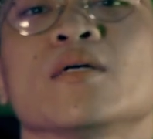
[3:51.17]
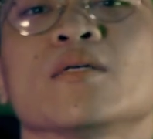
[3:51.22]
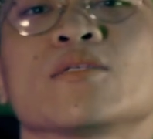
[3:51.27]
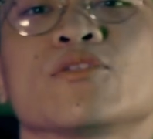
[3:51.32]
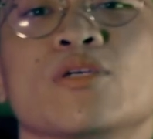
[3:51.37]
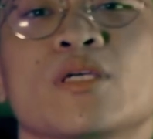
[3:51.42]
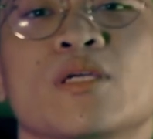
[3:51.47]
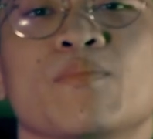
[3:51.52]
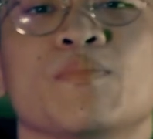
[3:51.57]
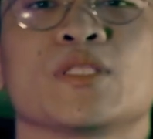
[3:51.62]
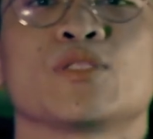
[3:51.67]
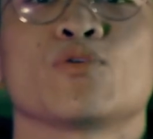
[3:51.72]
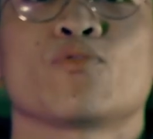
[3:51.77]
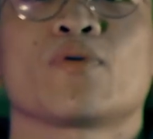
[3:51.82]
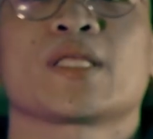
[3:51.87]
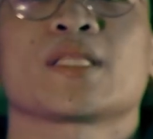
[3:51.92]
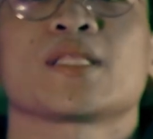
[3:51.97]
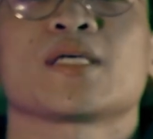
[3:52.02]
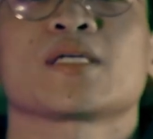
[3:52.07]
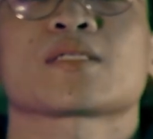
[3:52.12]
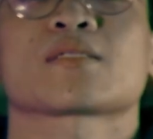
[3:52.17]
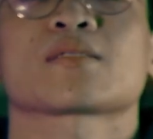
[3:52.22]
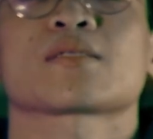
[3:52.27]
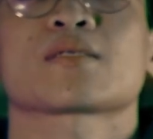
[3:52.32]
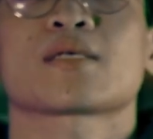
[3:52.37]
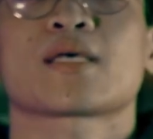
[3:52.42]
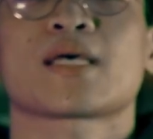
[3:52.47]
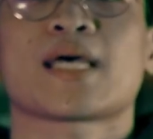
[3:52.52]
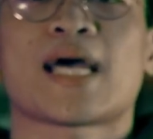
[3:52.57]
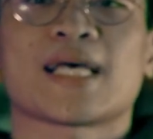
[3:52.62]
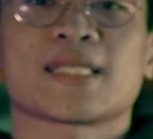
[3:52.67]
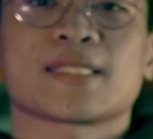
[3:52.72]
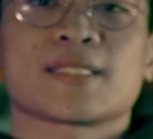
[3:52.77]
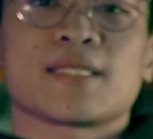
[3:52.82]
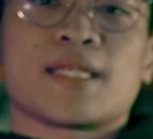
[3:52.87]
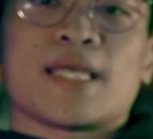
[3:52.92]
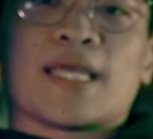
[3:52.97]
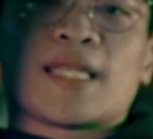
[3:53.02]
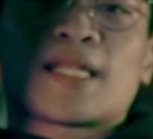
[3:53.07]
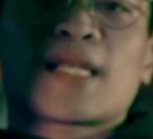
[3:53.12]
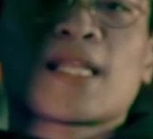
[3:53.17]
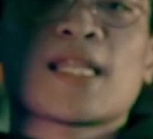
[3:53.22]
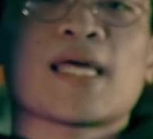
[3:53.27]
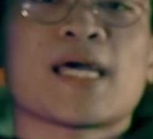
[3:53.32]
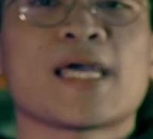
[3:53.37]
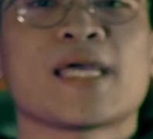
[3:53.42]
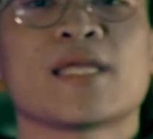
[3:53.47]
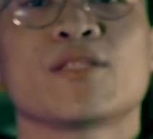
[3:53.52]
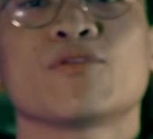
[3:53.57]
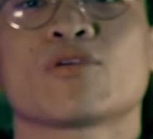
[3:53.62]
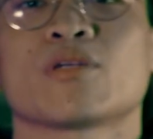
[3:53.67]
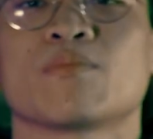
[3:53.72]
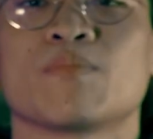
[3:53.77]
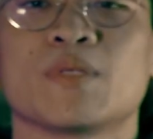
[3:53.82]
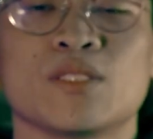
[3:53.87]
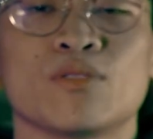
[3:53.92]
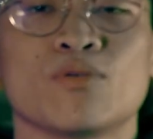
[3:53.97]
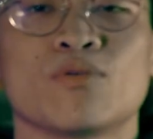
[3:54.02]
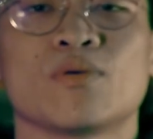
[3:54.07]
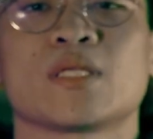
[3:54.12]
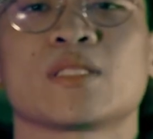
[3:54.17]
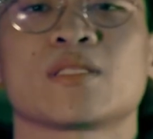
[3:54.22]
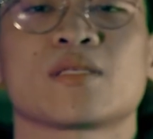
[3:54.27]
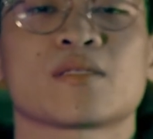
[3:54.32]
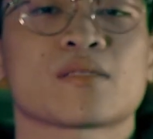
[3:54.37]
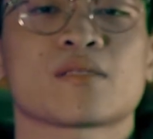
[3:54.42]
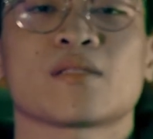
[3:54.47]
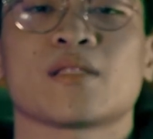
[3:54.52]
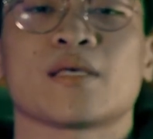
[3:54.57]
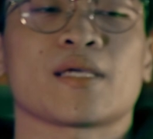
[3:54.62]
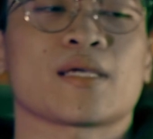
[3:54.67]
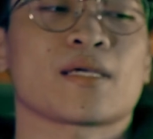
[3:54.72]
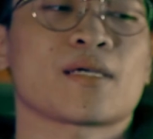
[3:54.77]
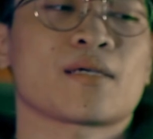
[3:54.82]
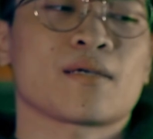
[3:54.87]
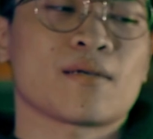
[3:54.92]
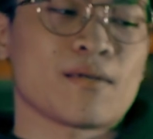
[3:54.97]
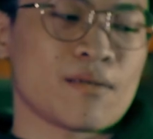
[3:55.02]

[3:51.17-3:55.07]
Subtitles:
So you could be doing this as an incline. You could be doing this like